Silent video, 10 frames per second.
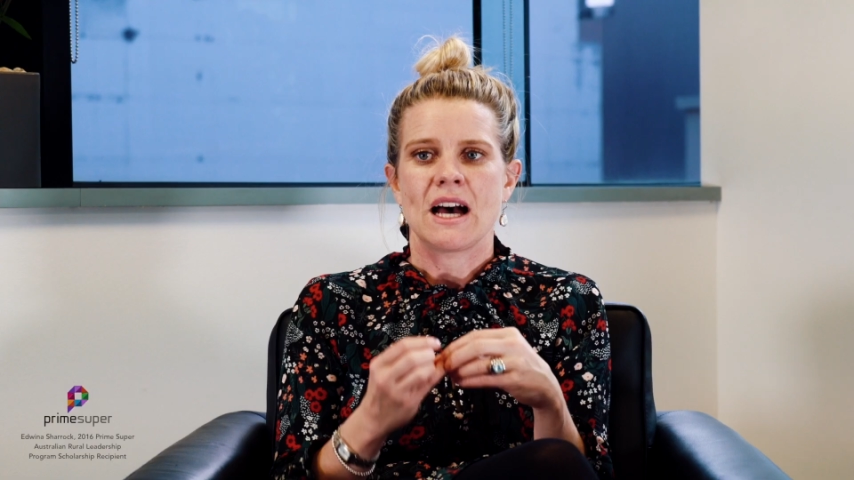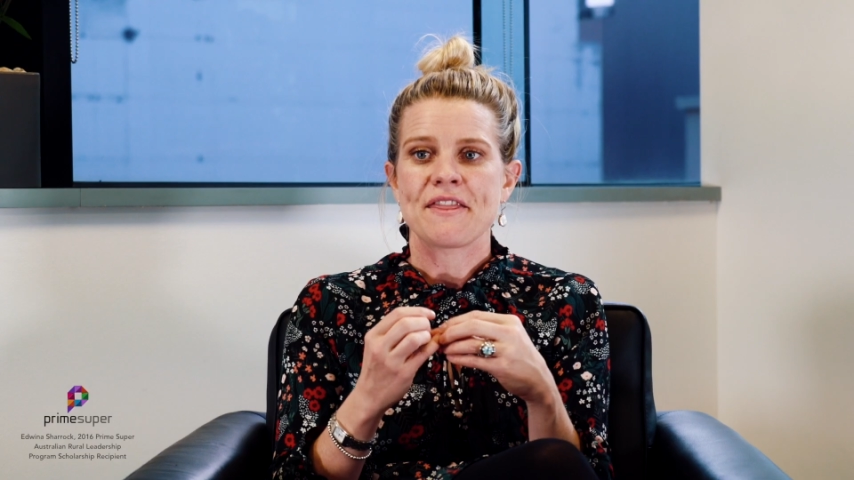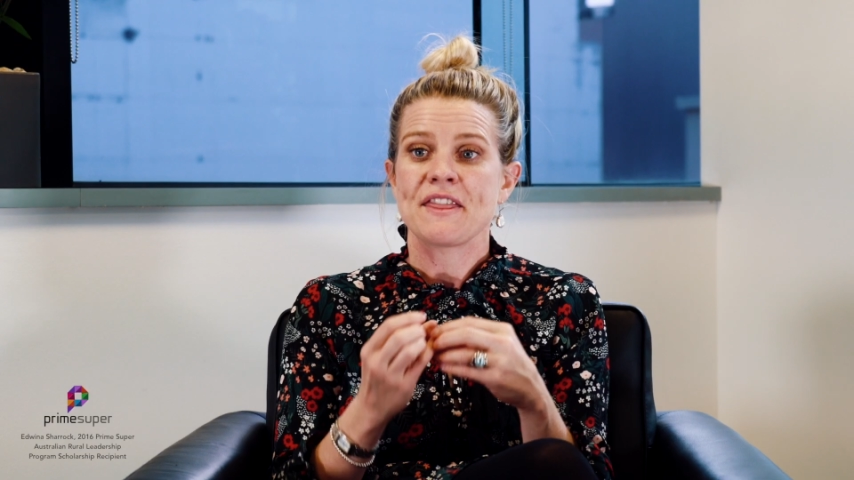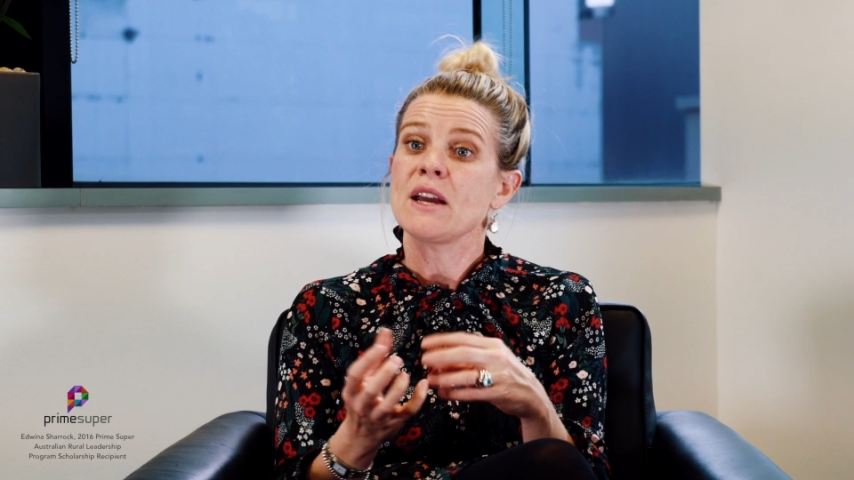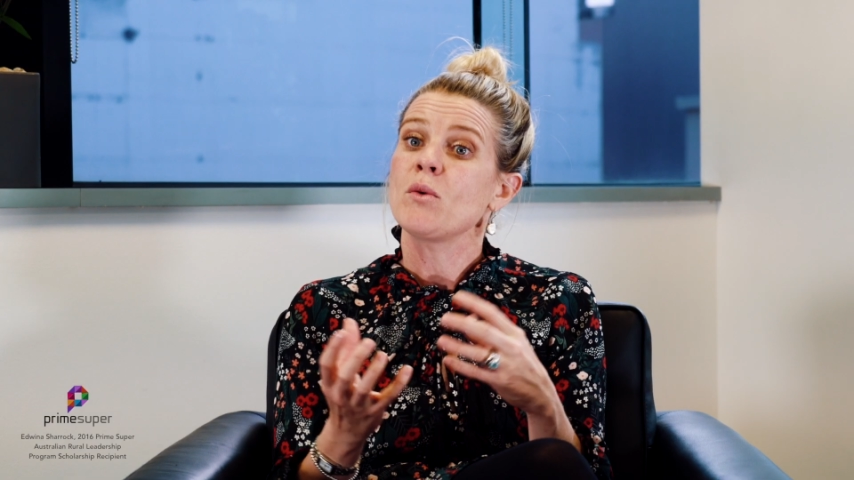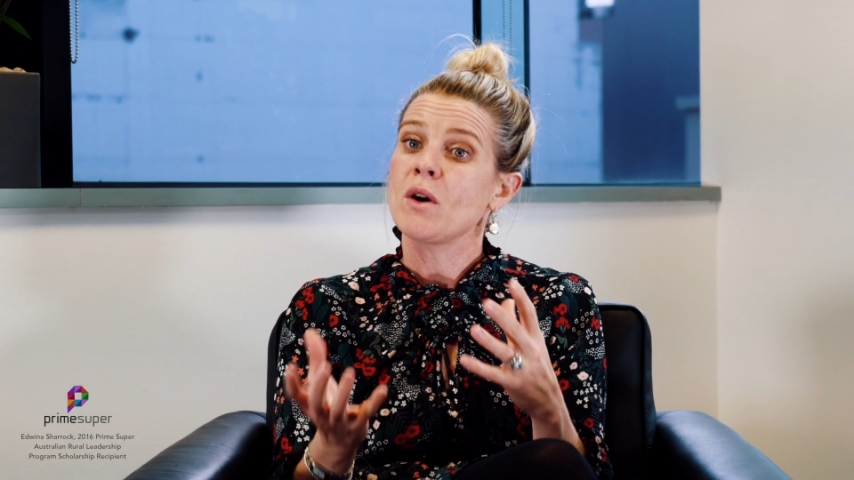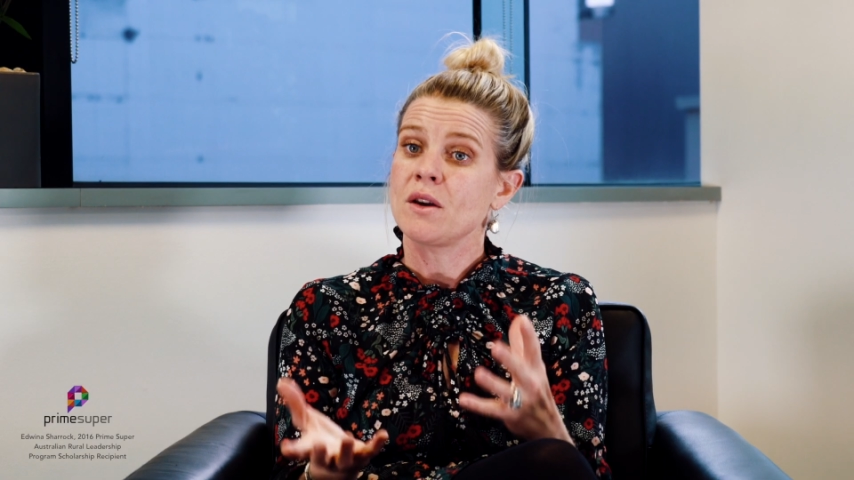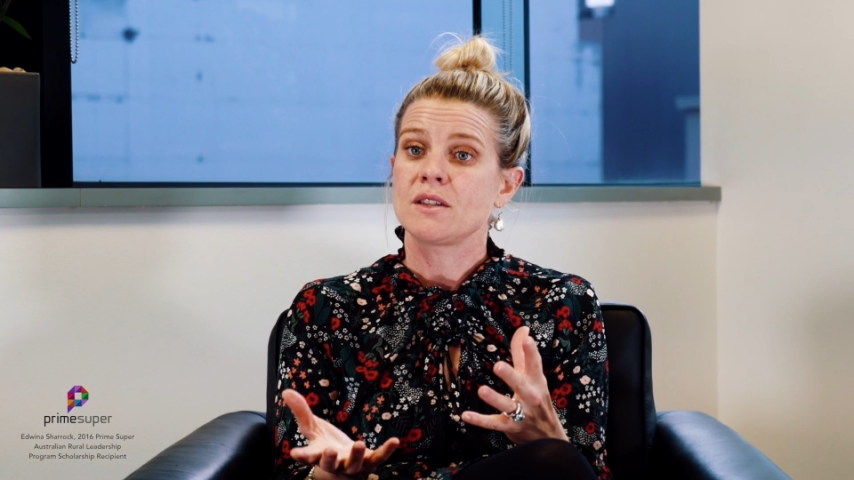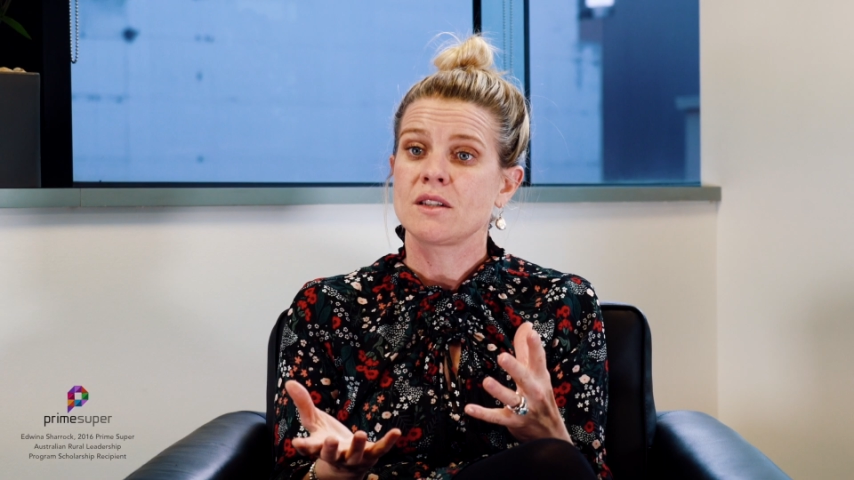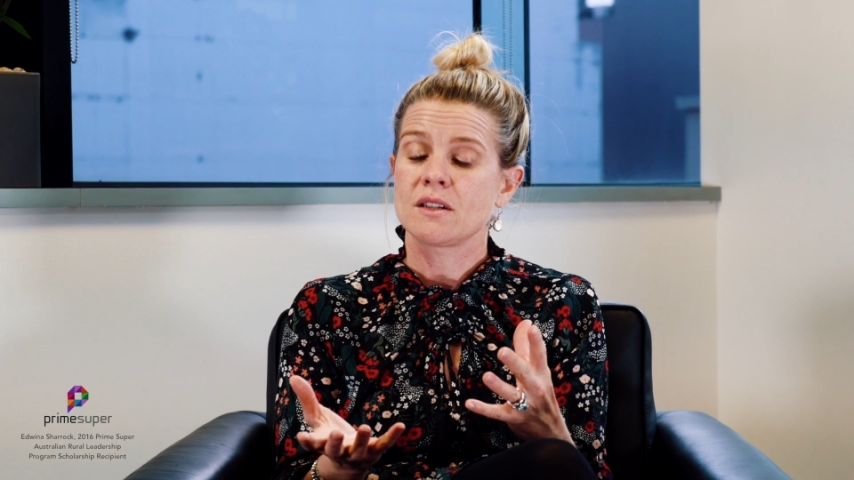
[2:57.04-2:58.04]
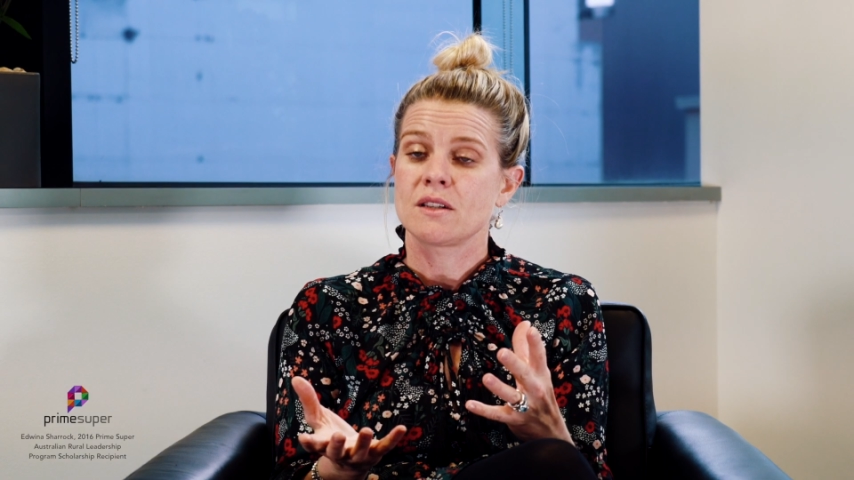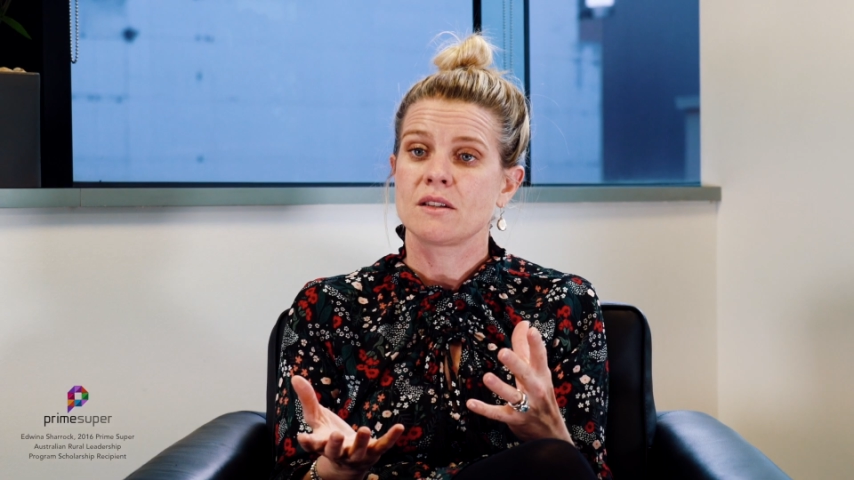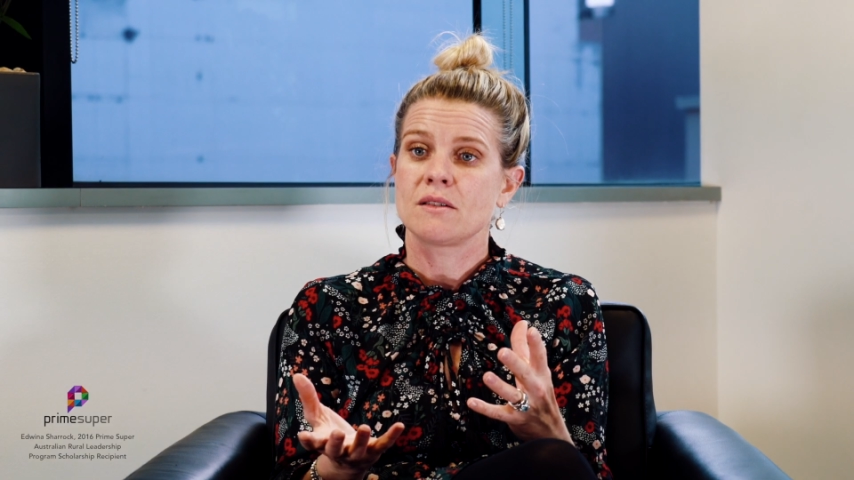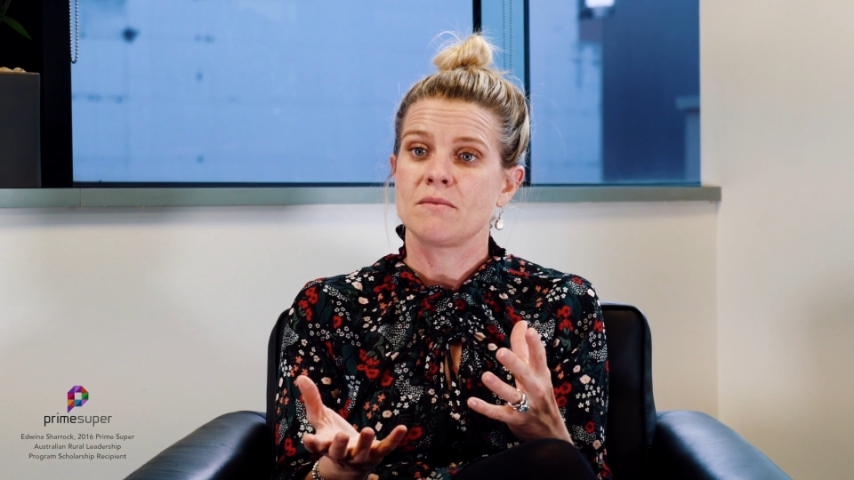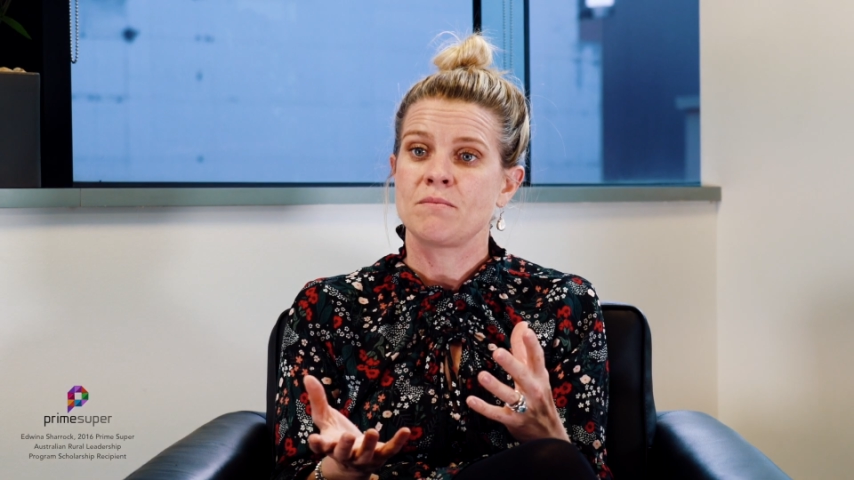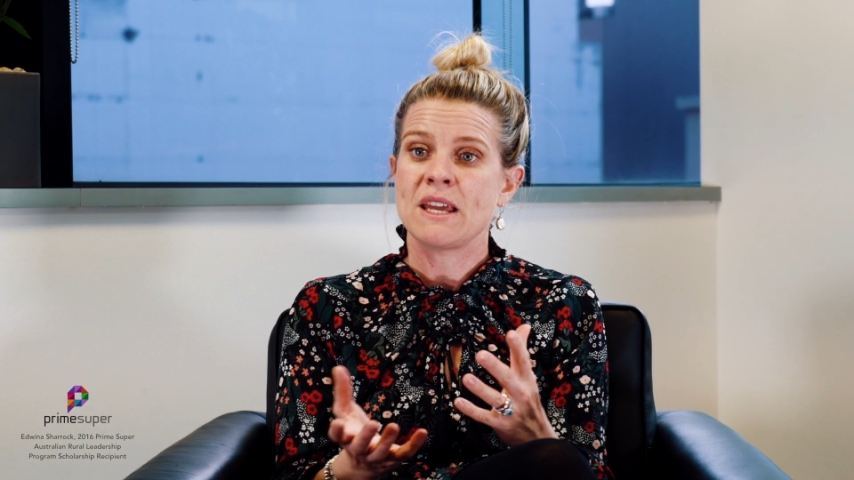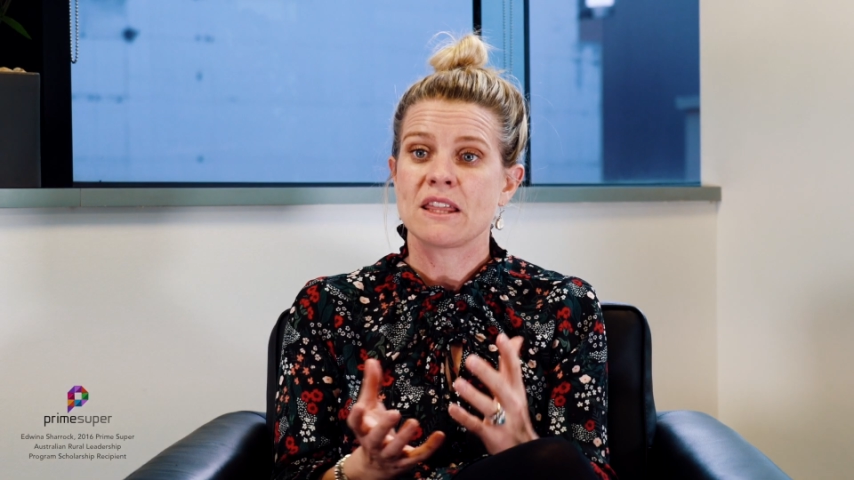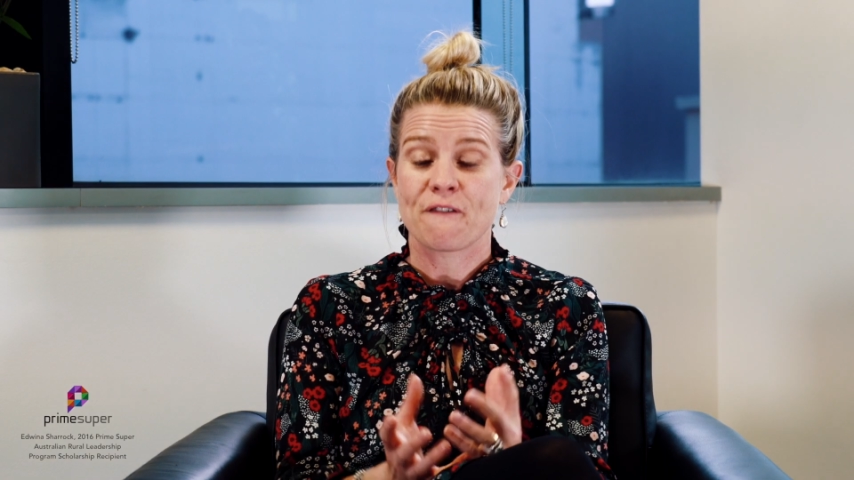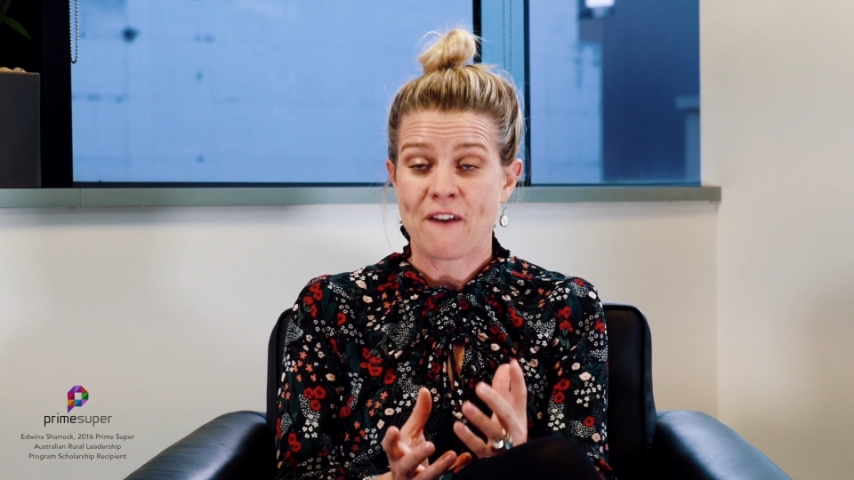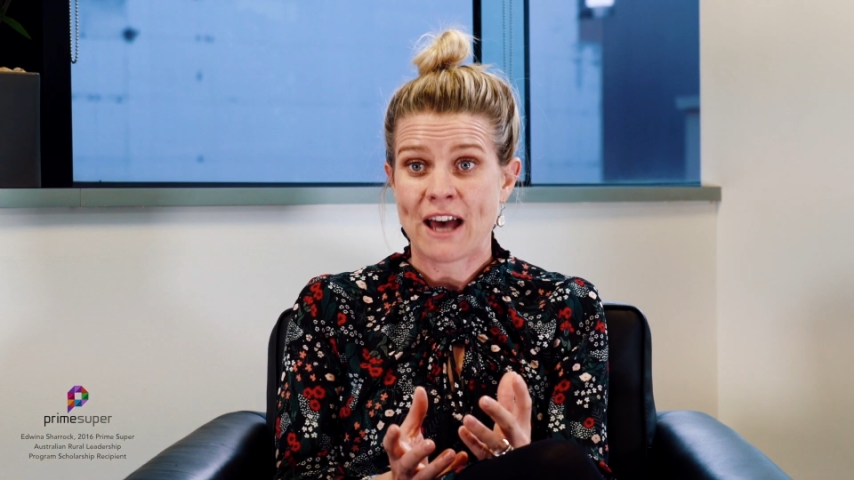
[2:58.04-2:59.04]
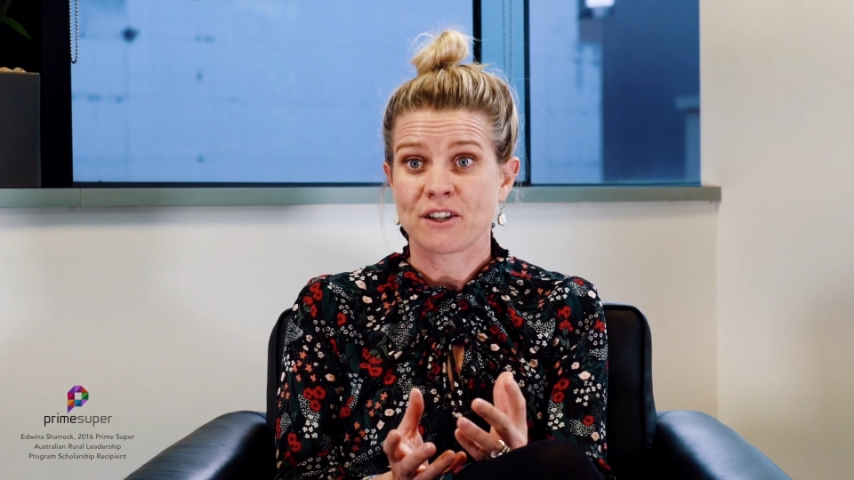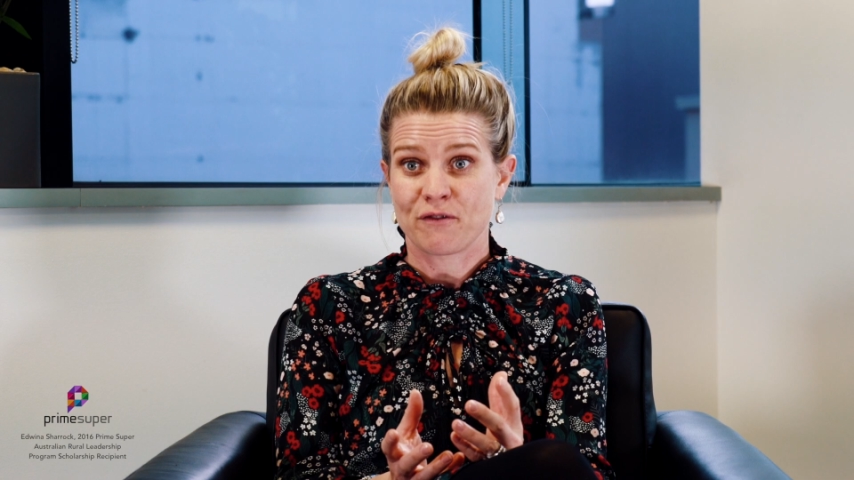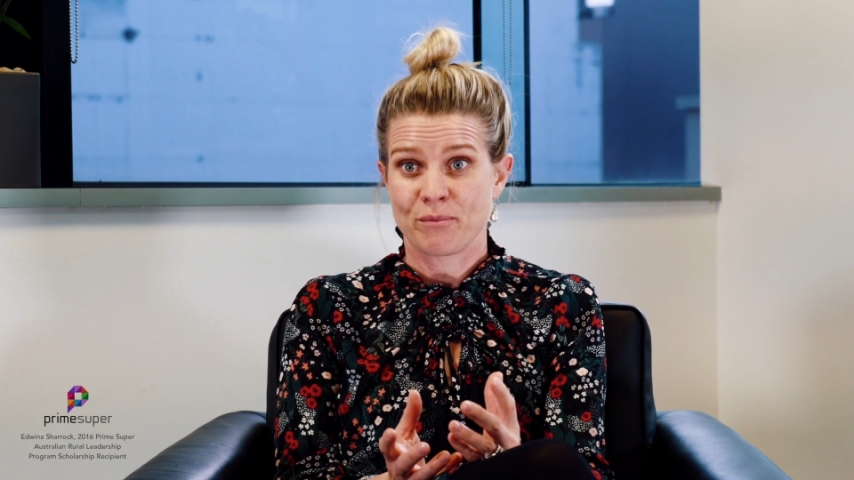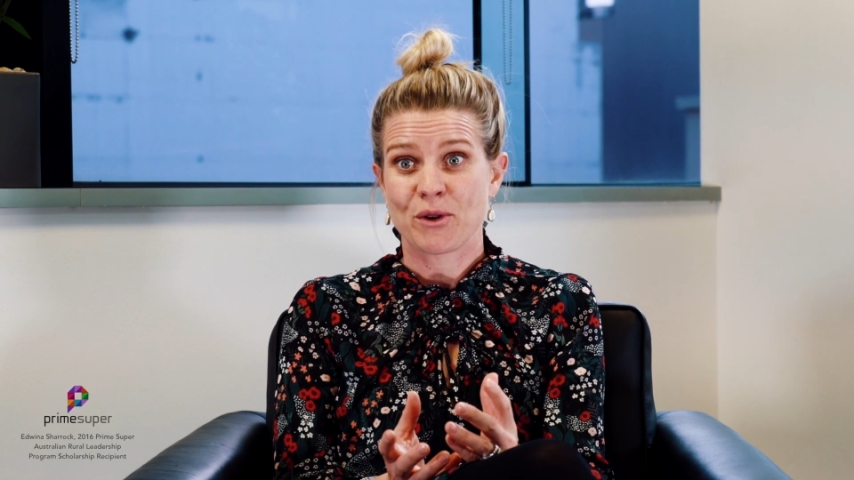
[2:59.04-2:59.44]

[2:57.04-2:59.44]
I think what being the founder of